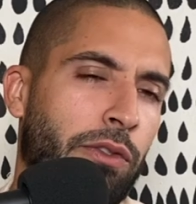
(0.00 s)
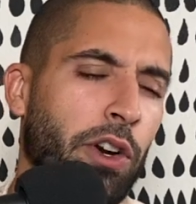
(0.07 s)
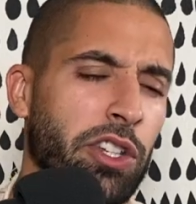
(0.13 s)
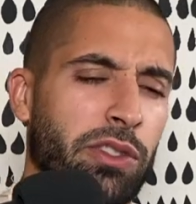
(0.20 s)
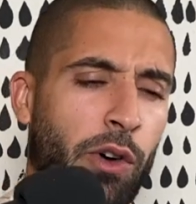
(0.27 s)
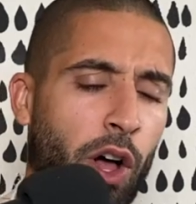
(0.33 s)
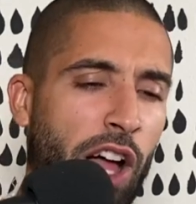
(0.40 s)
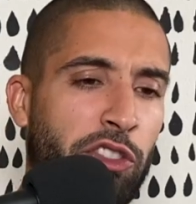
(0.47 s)
First
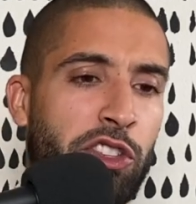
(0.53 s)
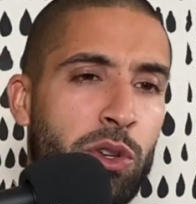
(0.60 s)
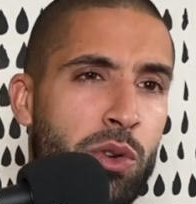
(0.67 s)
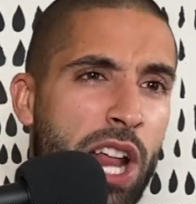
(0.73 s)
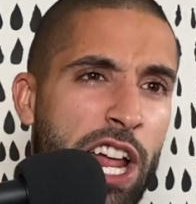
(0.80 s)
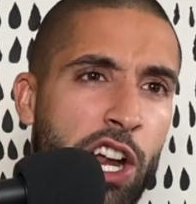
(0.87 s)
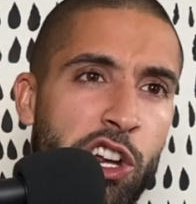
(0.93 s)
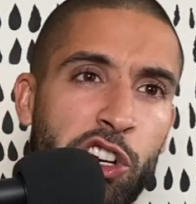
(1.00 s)
of all, do
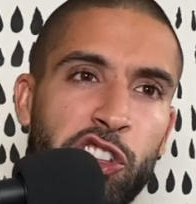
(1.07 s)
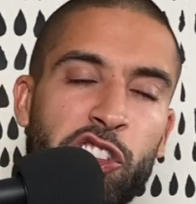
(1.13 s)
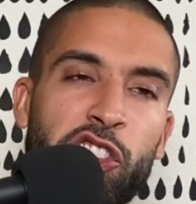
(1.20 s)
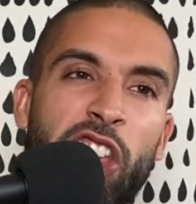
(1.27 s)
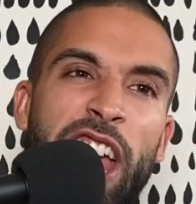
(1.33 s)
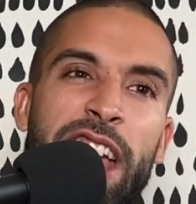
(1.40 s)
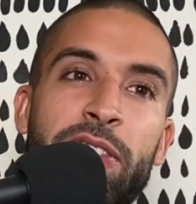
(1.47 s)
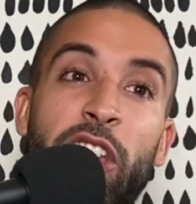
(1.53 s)
close you not
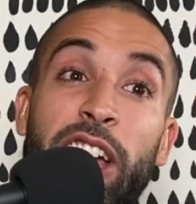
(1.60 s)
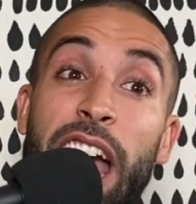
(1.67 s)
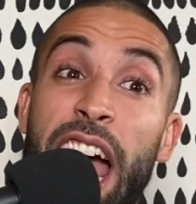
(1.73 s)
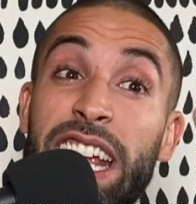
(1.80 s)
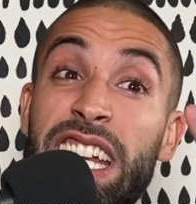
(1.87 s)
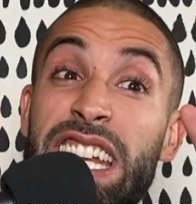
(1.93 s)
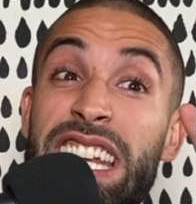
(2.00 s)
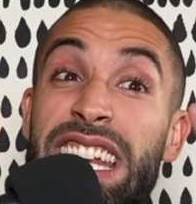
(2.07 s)
understand the
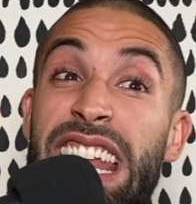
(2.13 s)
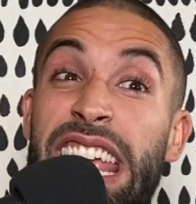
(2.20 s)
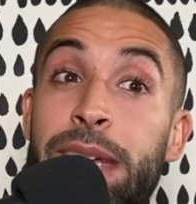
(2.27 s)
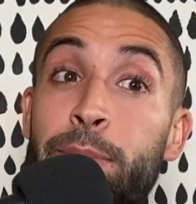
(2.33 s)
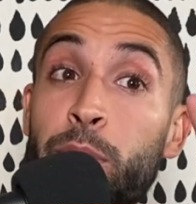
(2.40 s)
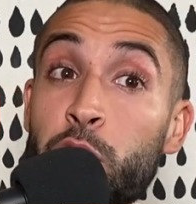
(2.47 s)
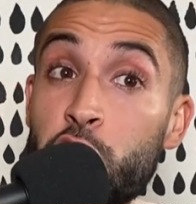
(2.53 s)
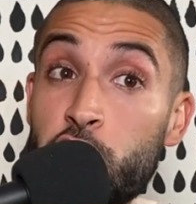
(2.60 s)
kind of
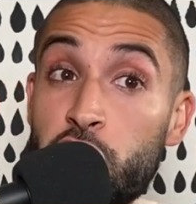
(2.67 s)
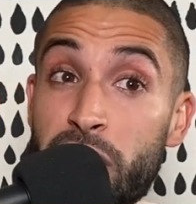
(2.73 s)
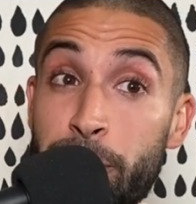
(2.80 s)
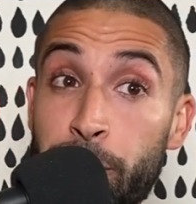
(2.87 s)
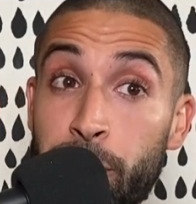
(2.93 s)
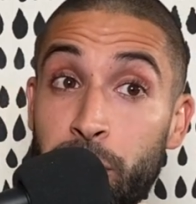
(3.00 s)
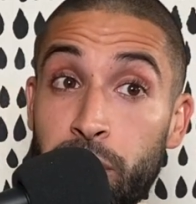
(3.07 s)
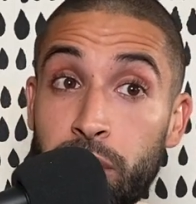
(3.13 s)

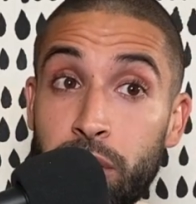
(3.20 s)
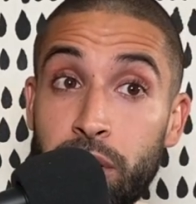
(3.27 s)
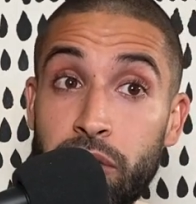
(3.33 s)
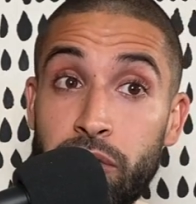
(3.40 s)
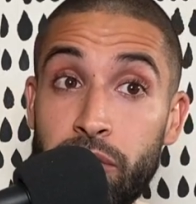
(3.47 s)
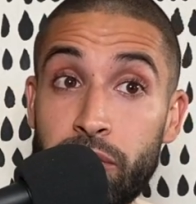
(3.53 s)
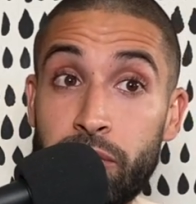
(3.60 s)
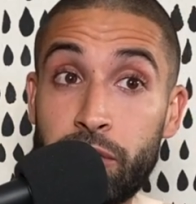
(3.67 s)
neighborship
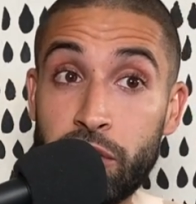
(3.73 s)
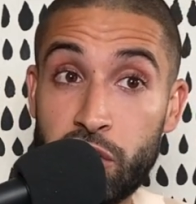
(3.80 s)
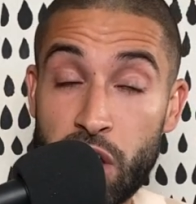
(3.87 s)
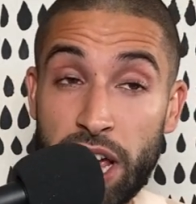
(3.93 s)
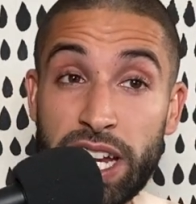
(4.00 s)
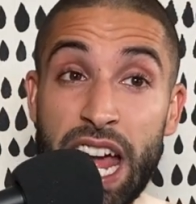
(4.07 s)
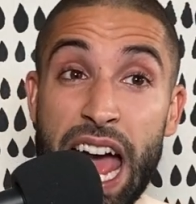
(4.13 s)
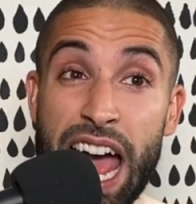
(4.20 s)

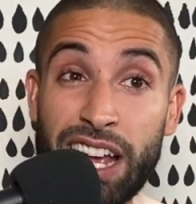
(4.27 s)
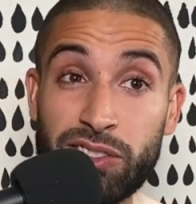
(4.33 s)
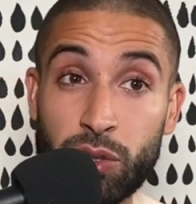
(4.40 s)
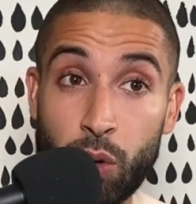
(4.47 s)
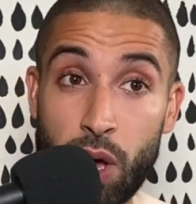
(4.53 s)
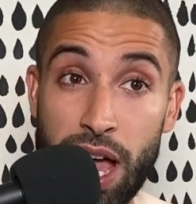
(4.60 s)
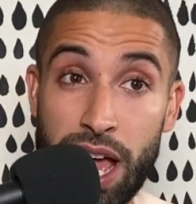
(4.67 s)
vagina that's what asshole I'm